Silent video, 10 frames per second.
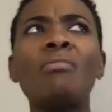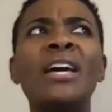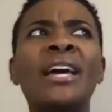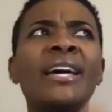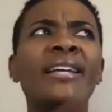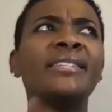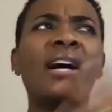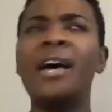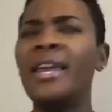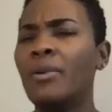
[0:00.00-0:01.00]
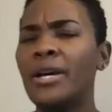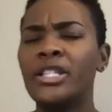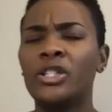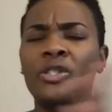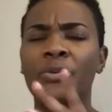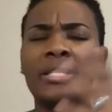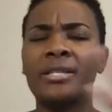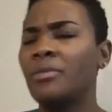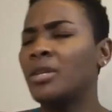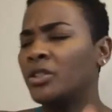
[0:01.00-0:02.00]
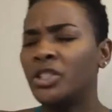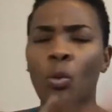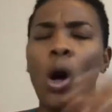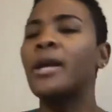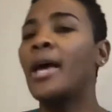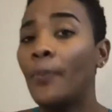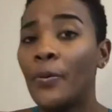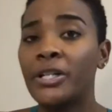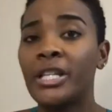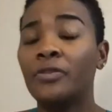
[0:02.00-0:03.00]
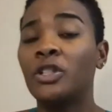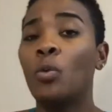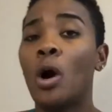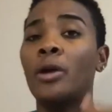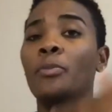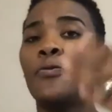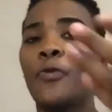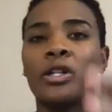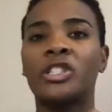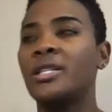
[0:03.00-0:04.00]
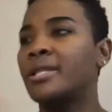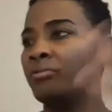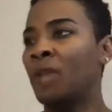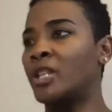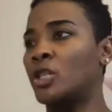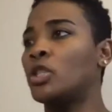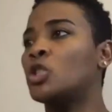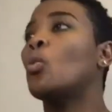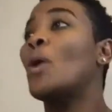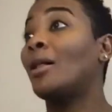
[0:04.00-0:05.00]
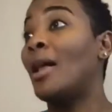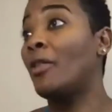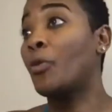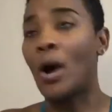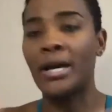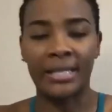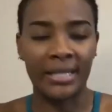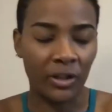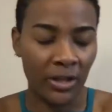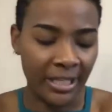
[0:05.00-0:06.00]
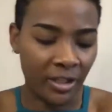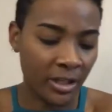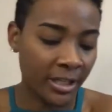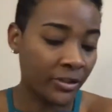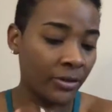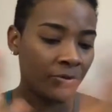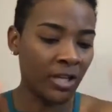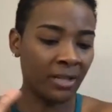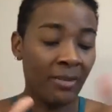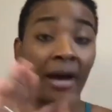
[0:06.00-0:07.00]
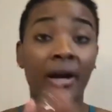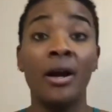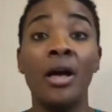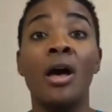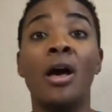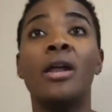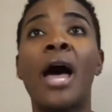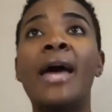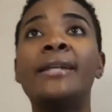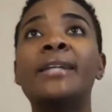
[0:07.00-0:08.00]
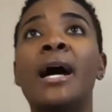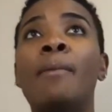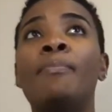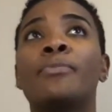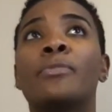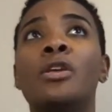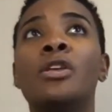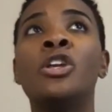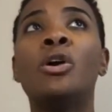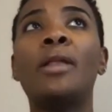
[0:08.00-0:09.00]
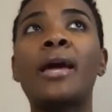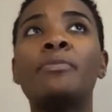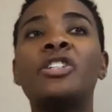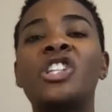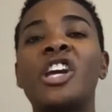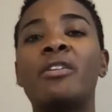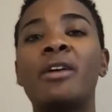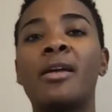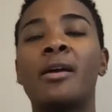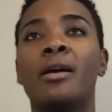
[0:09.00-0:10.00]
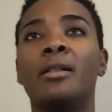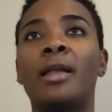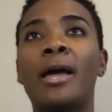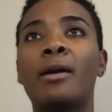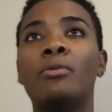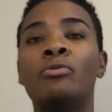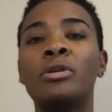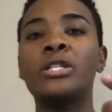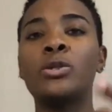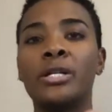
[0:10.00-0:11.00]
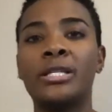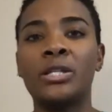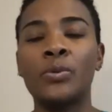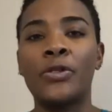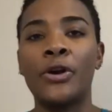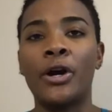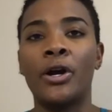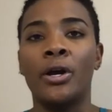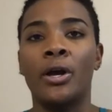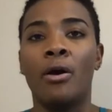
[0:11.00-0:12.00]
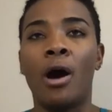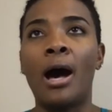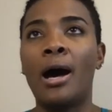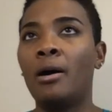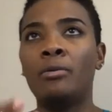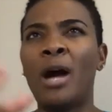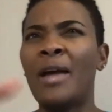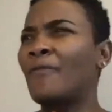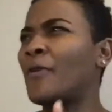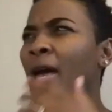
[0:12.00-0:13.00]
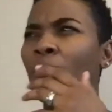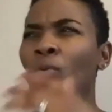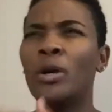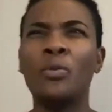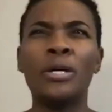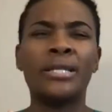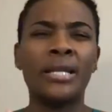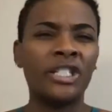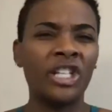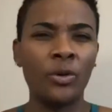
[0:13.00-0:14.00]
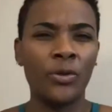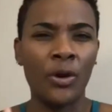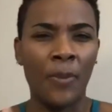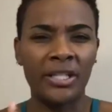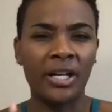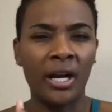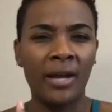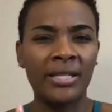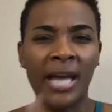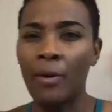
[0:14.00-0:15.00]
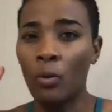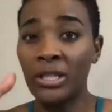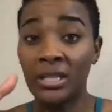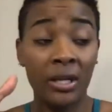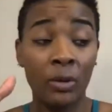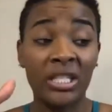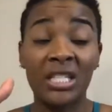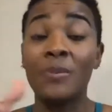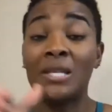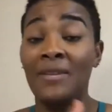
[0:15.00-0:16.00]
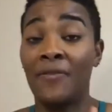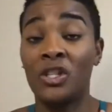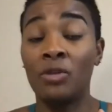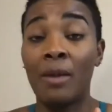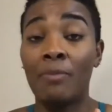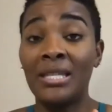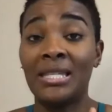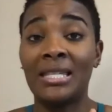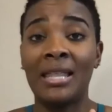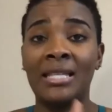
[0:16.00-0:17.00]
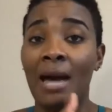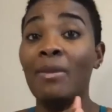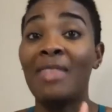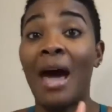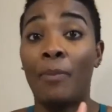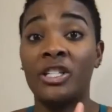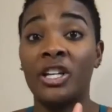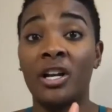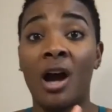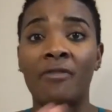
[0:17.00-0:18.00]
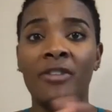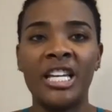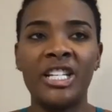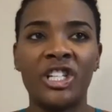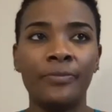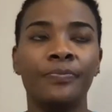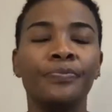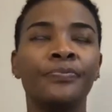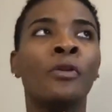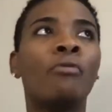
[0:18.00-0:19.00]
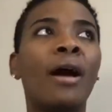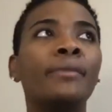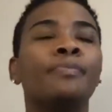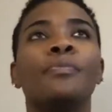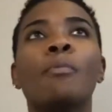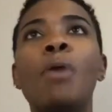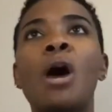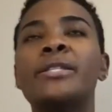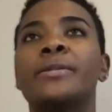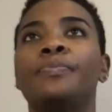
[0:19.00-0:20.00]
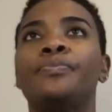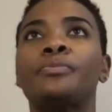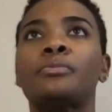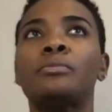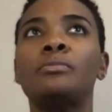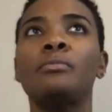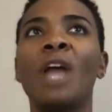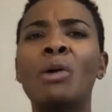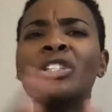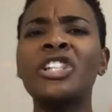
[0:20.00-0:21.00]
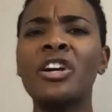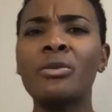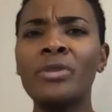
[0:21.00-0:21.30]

And anyway, so she was, she want to help herself. She want to move forward. She's not doing too well health-wise, et cetera, et cetera, et cetera. Doesn't matter. And, like I'm sharing like resources with her. I forget what it was that I shared with her particularly at the time. It wasn't specific to my business at the time in that particular conversation, right? But I was sharing